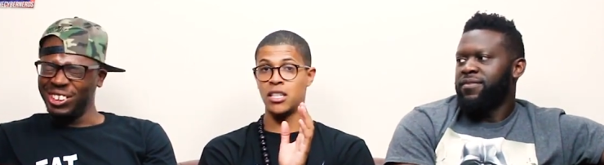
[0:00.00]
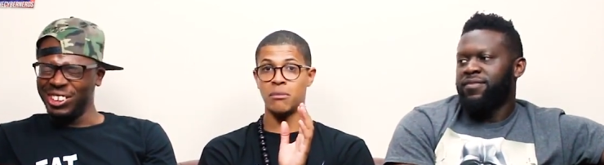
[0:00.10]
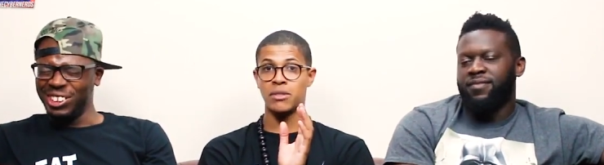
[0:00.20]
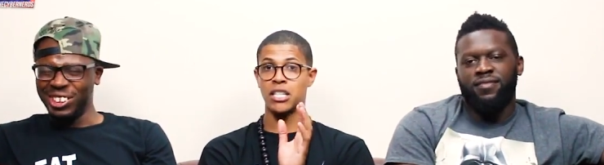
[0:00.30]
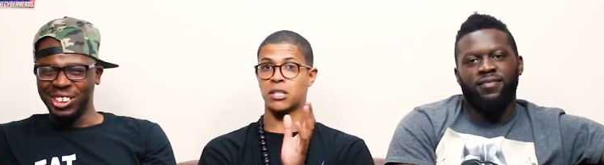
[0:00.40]
Speaker 1: You know
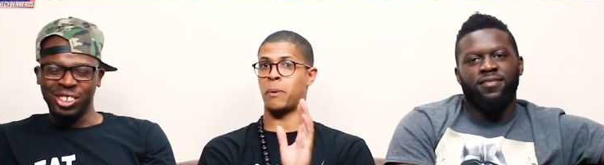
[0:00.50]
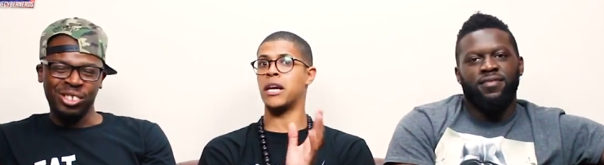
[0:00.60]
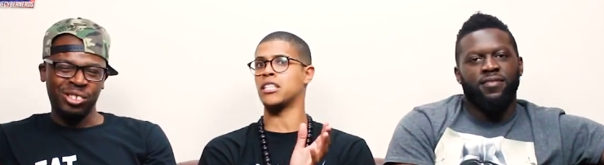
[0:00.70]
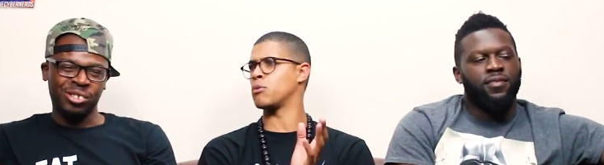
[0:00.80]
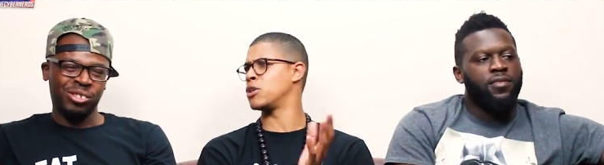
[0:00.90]
what I'm saying?
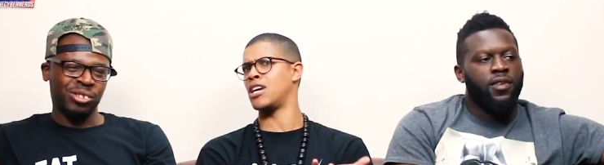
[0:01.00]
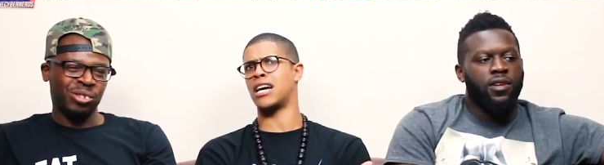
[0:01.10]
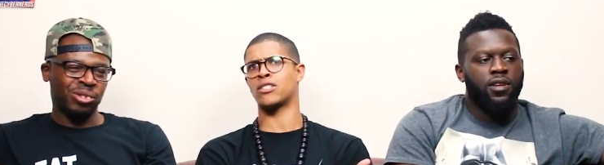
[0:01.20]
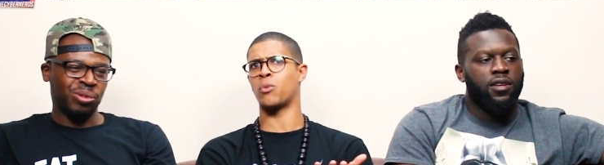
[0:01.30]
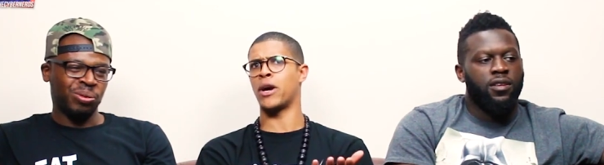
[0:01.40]
Especially when you
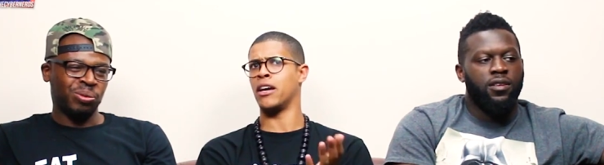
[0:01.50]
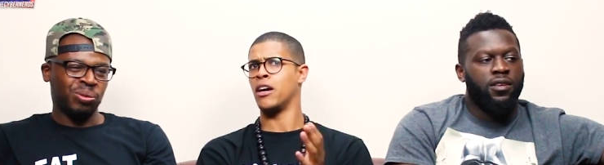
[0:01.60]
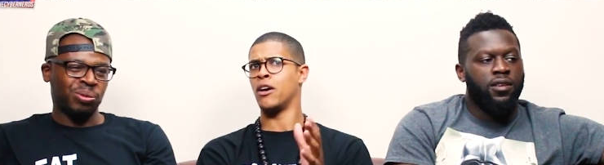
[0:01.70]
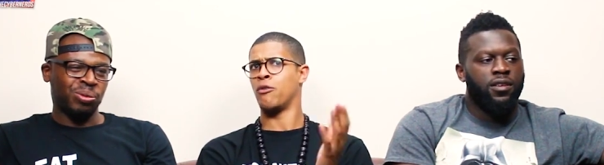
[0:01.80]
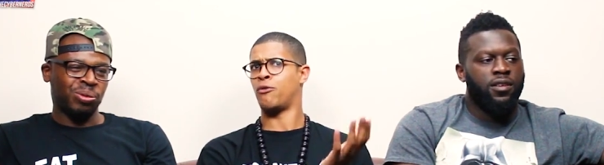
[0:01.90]
had to
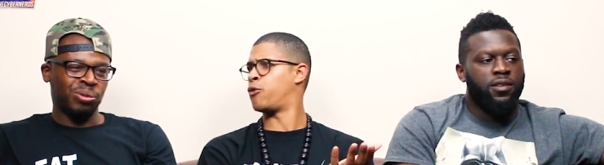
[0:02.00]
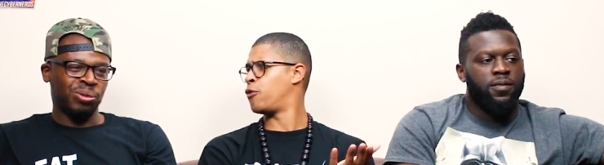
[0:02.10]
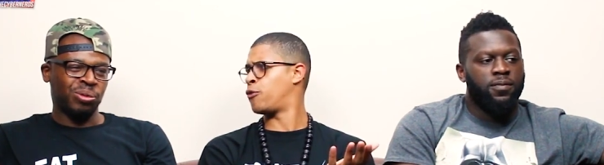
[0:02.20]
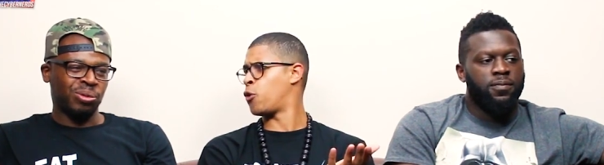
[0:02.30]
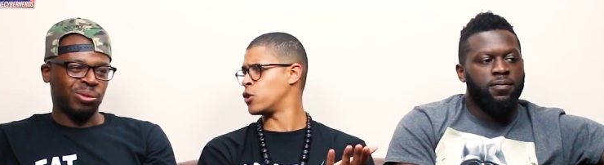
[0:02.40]
wait
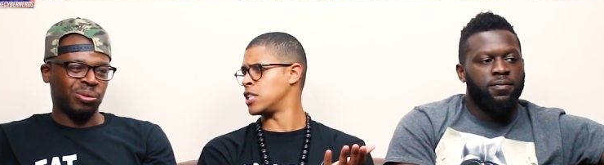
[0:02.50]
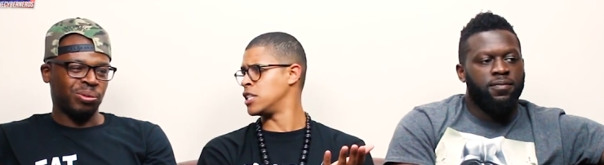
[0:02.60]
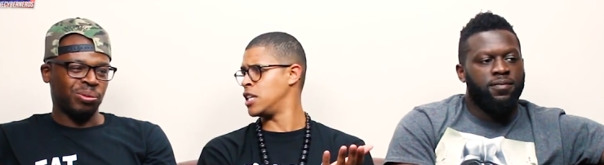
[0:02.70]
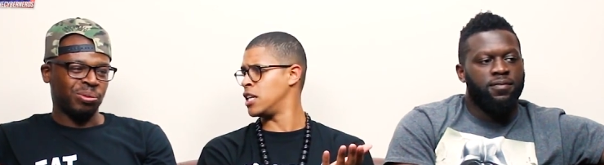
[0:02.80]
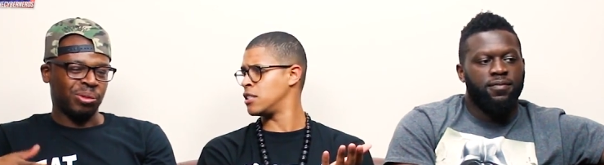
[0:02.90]

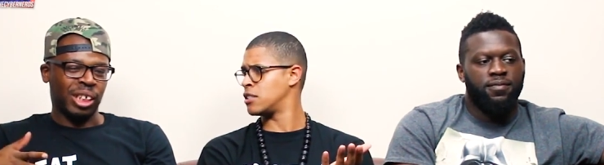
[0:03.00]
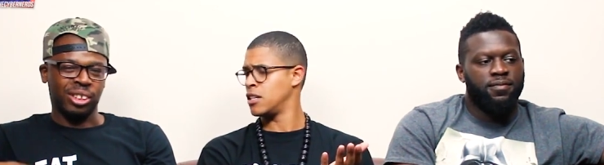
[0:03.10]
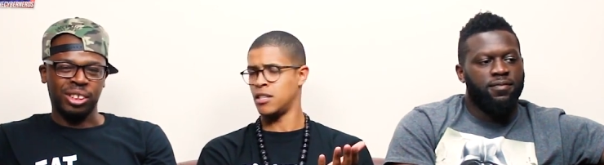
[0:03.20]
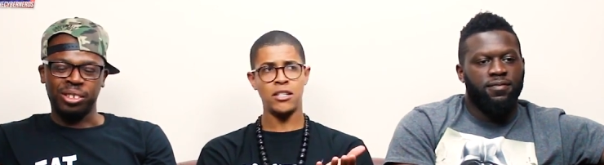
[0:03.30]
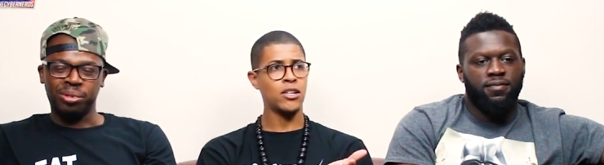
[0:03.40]
14
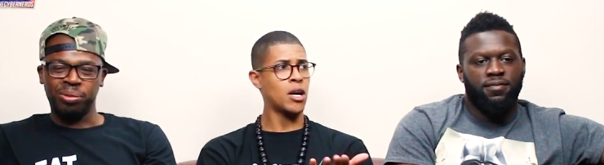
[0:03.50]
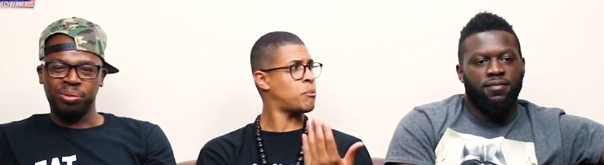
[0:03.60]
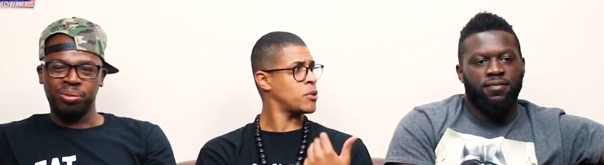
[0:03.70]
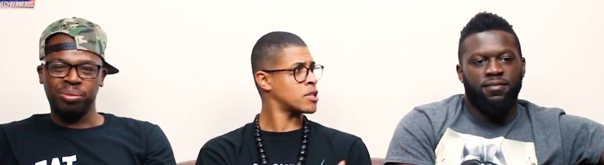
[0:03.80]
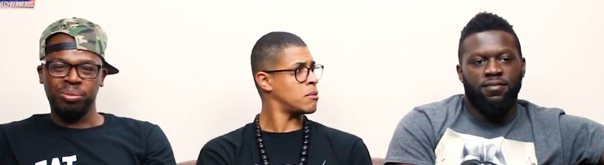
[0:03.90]
years, you
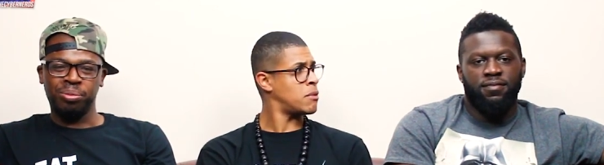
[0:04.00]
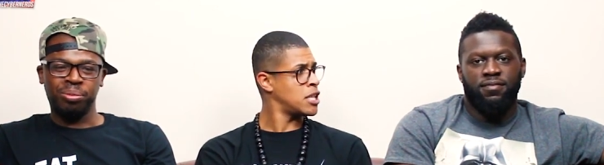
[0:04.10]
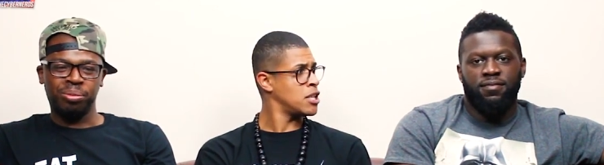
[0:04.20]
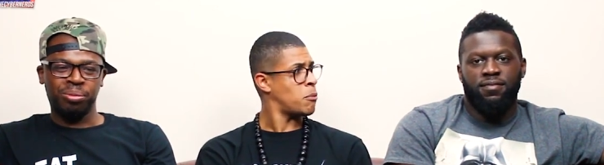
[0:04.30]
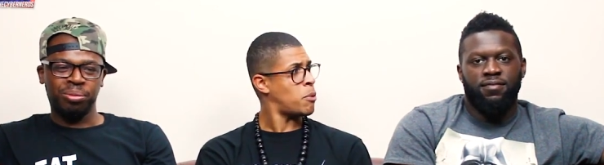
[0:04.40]
gotta put some
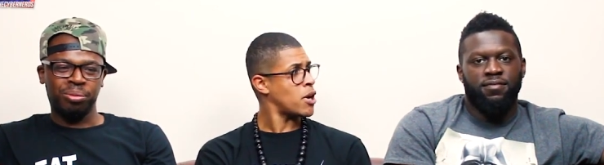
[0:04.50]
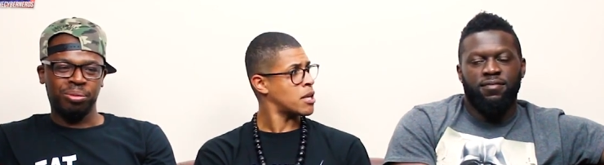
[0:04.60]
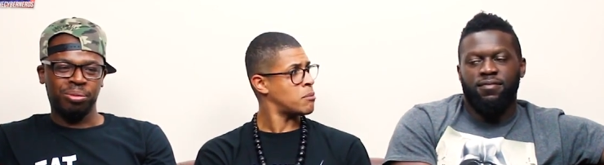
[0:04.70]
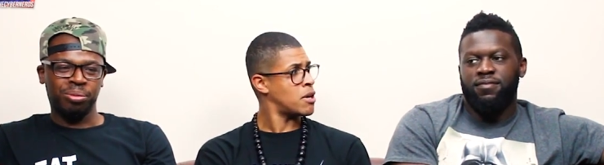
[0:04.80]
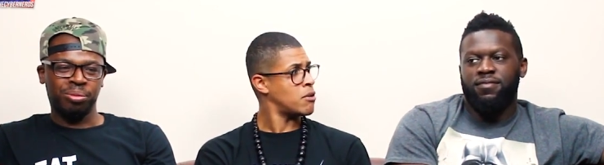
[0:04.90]
money in your
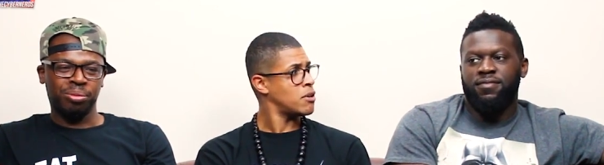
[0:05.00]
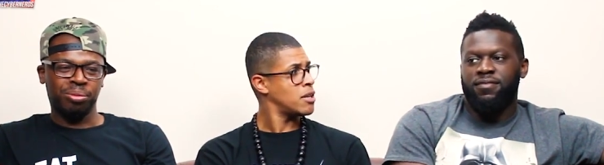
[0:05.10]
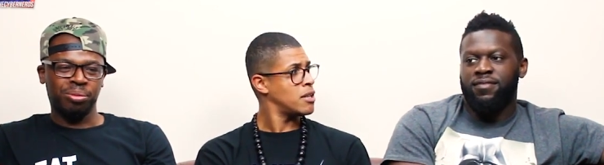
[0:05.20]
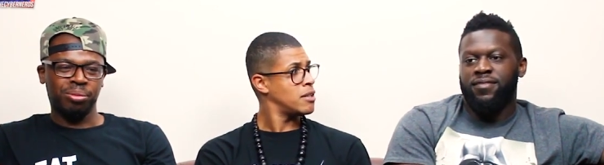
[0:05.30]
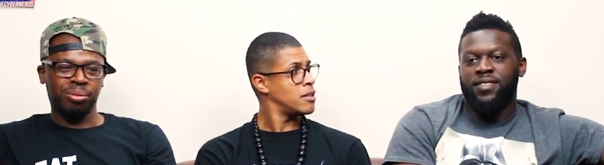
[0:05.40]
pocket, bro.